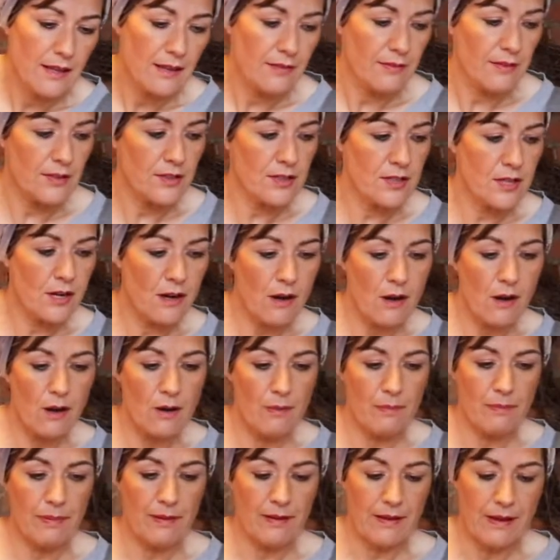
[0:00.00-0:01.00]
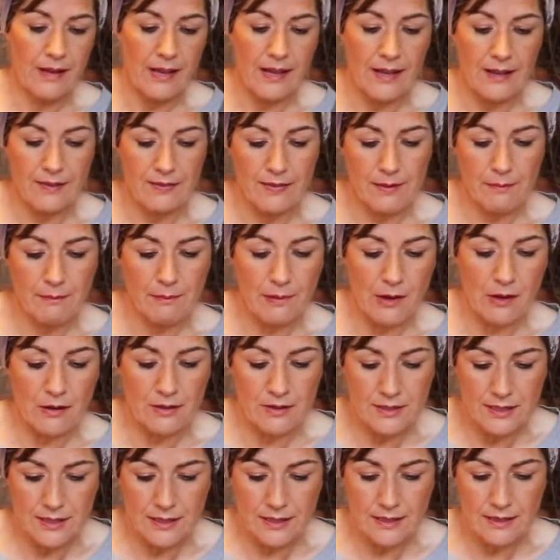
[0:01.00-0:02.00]
the top and the
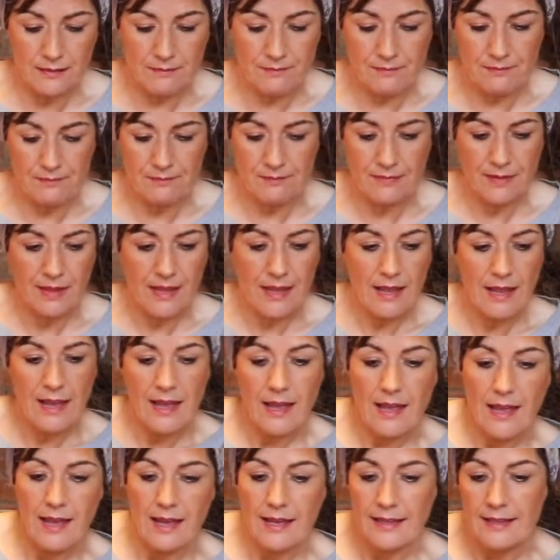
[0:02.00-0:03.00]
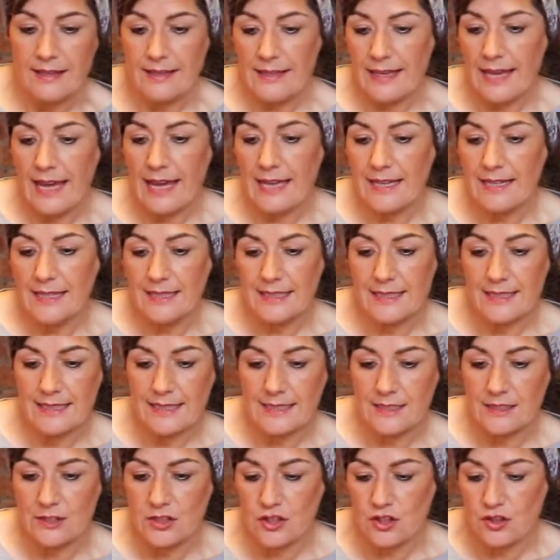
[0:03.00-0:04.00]
bottom, get your
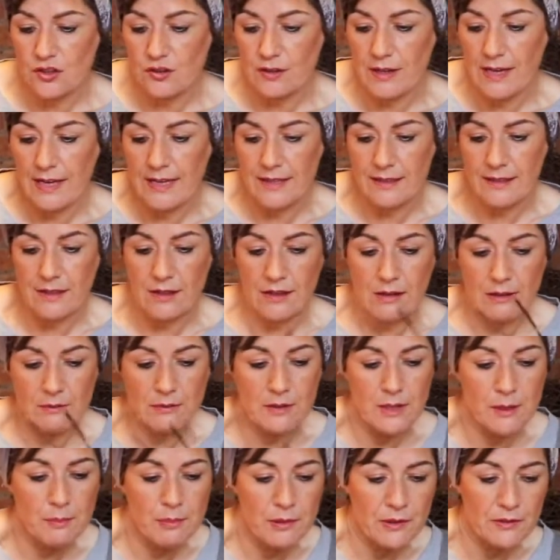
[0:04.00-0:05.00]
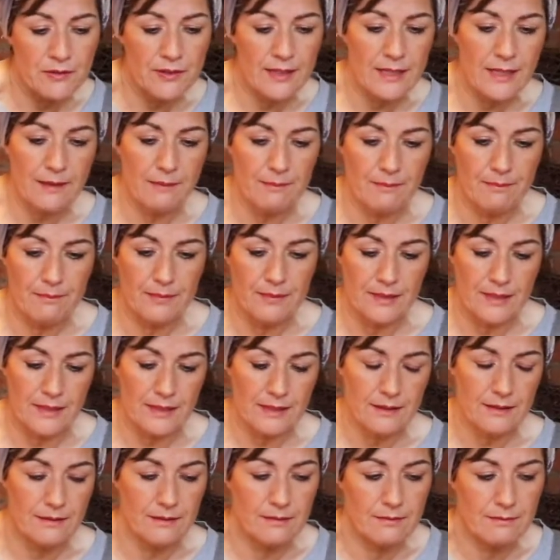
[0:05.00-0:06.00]
little string. Oh, I'm going to put
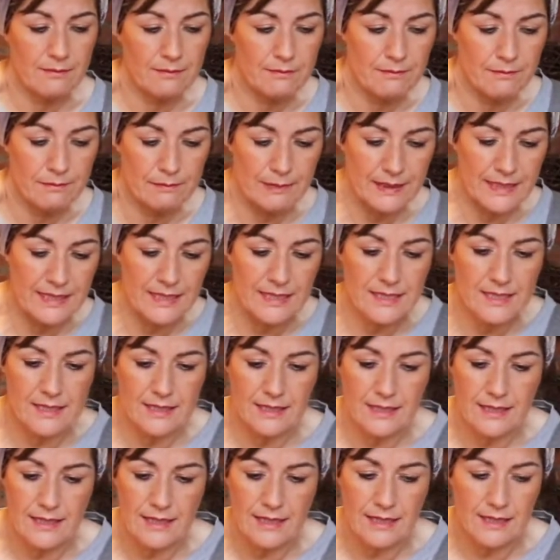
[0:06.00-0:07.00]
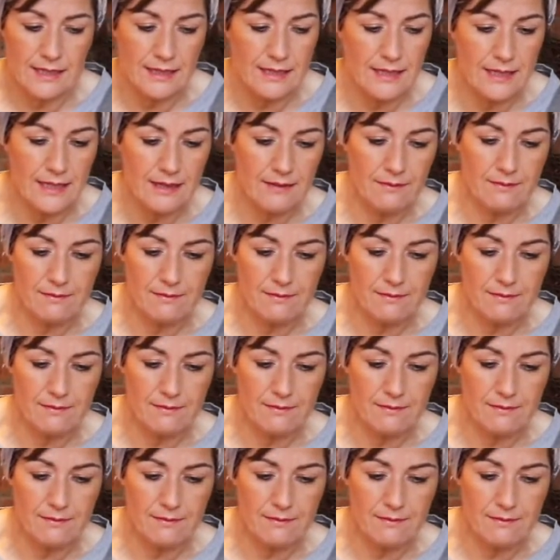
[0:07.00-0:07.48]
the biggest there, yeah,